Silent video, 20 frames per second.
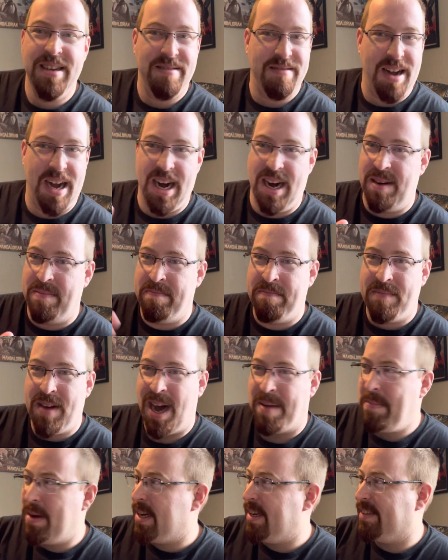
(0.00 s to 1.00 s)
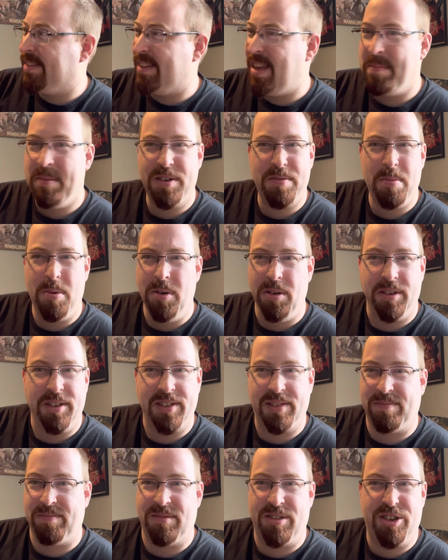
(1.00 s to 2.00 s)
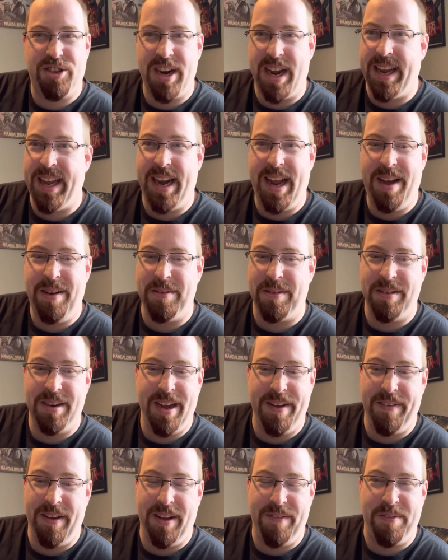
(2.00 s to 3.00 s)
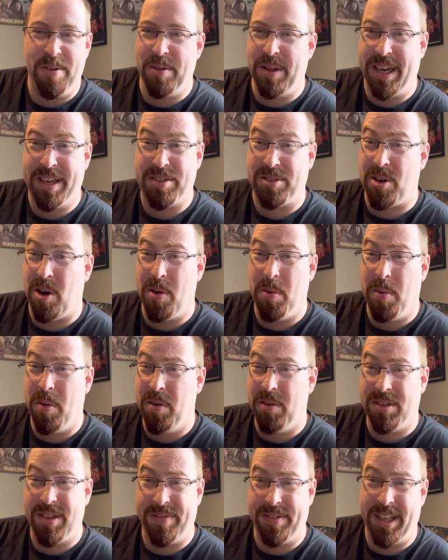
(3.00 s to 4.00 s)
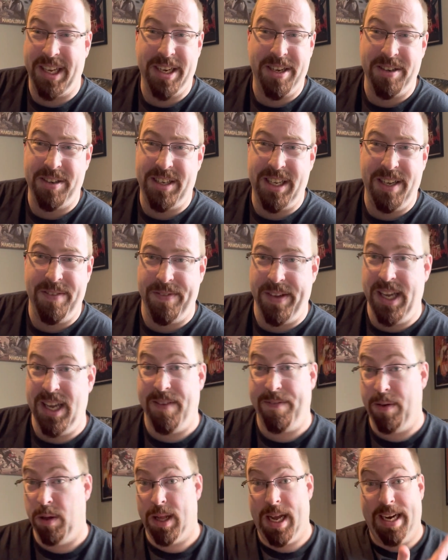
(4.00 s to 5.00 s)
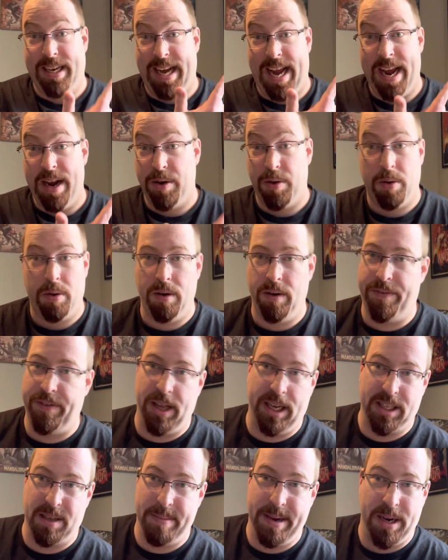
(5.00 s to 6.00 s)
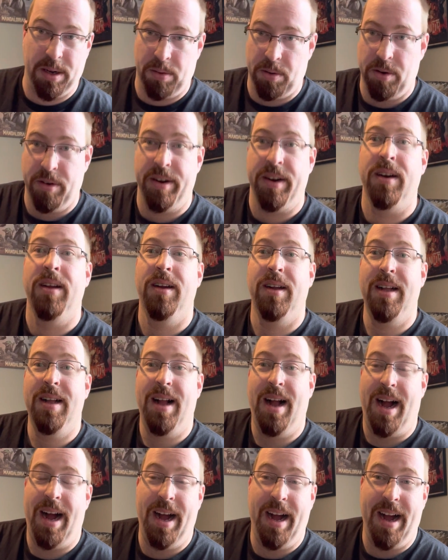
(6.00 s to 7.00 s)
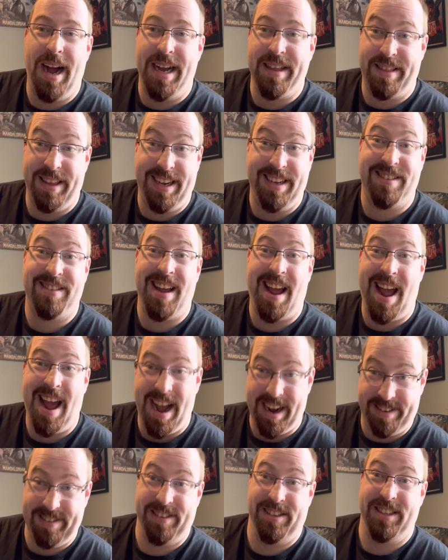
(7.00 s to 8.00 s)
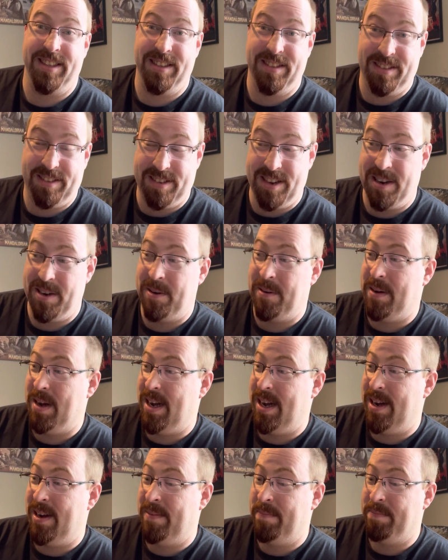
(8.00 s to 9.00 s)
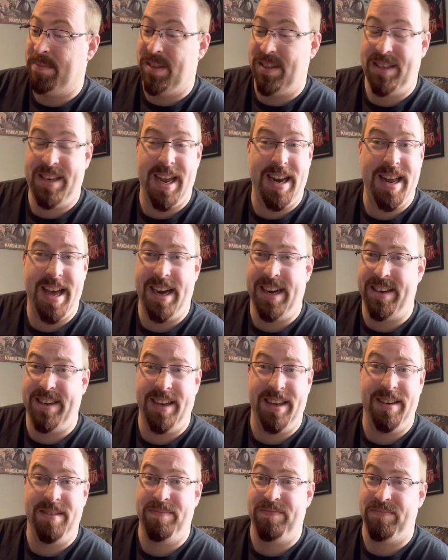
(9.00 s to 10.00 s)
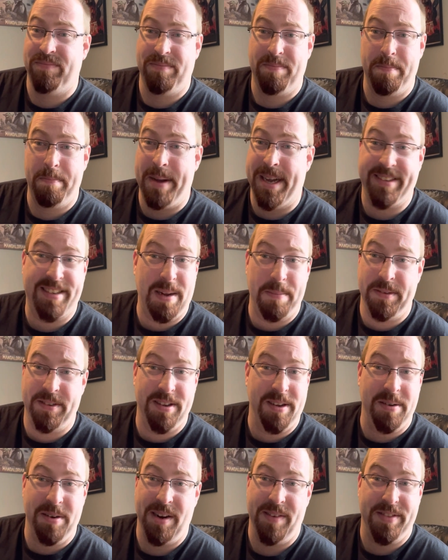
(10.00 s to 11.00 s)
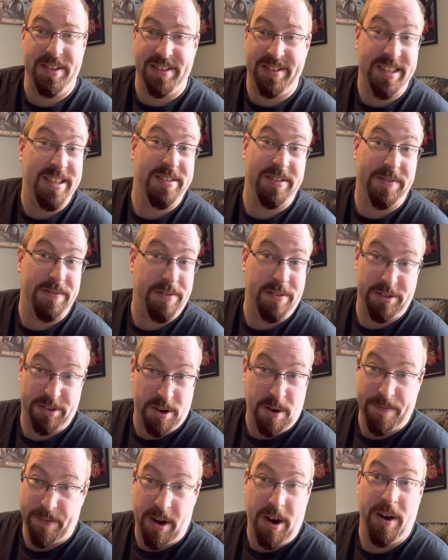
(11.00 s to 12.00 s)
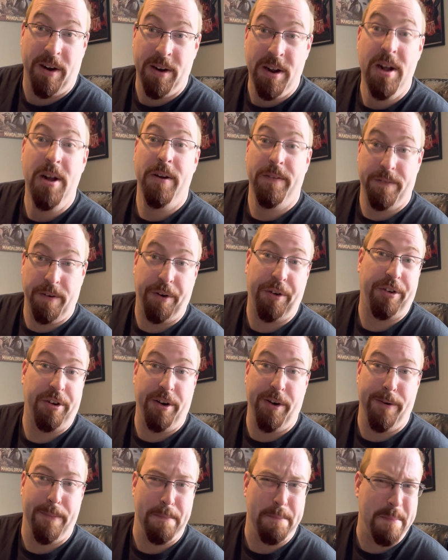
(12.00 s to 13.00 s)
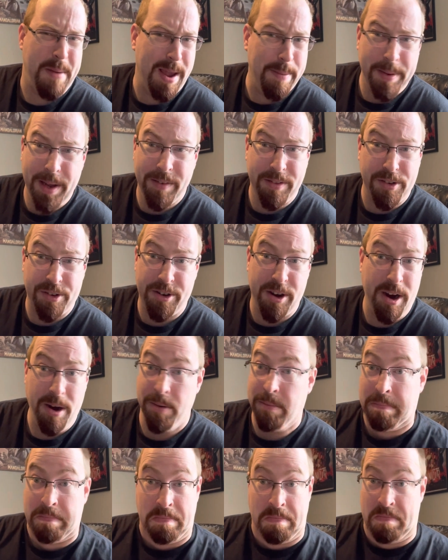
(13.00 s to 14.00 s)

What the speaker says: I'm not going to say much more. Just check it out. If you like Star Wars, if you like good TV, if you liked Andor, if you like The Mandalorian, I think it's excellent. So 10 out of 10, best episode of the season so far, for sure, maybe of the show.